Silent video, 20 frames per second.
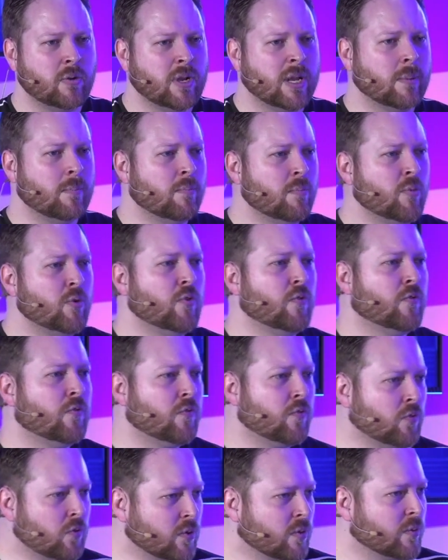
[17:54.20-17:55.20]
You can move
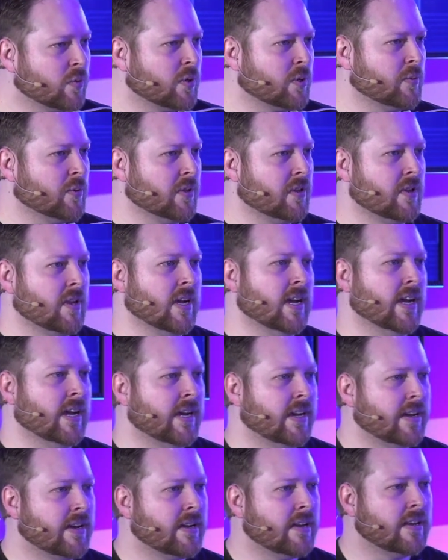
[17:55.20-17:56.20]
forward with
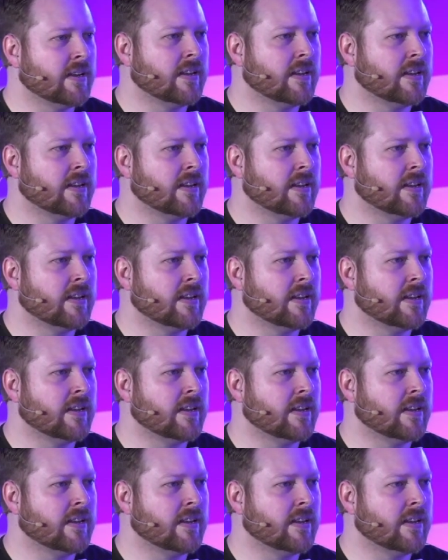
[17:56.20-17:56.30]
God